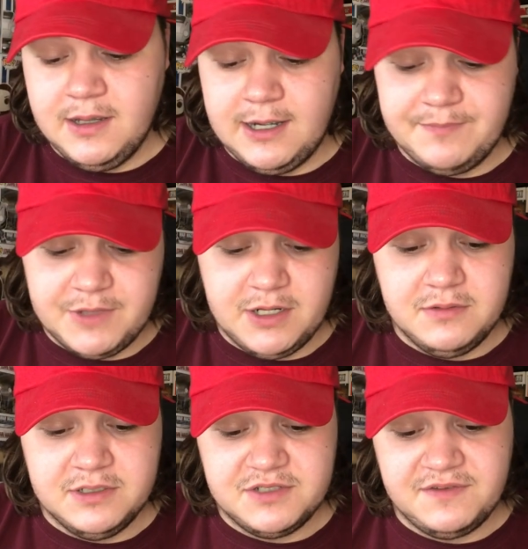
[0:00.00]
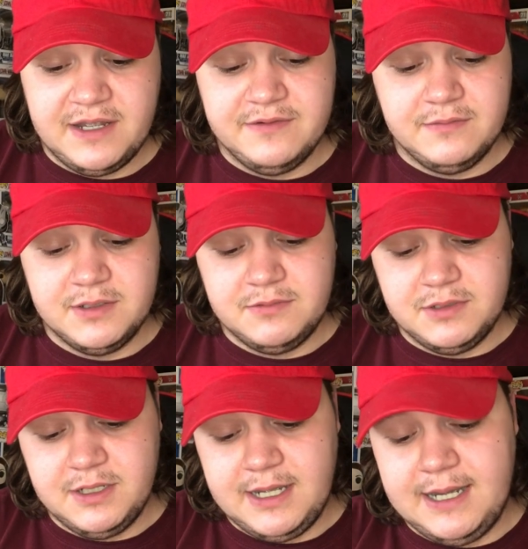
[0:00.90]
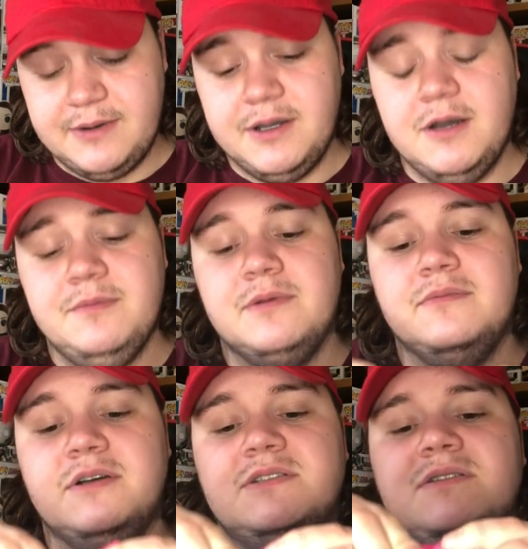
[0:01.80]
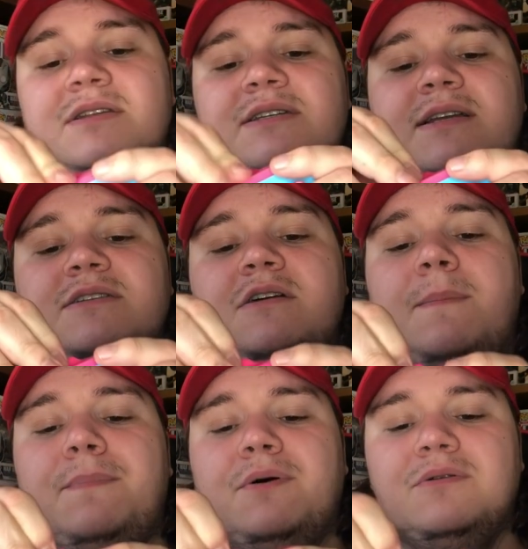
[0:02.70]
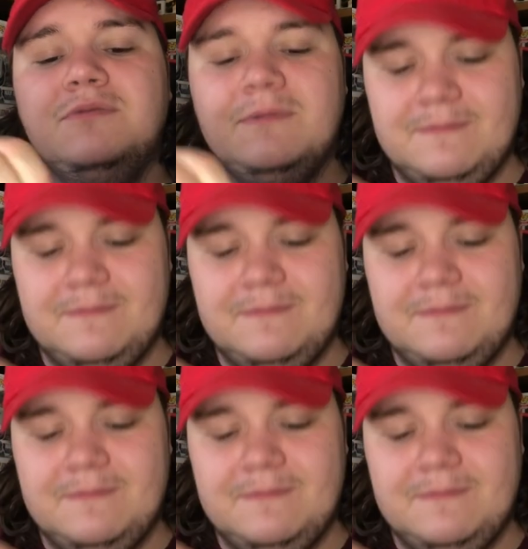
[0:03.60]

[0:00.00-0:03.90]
Don't know which flavour I'm going to, I don't know how I open them. Right? So this end's got a pull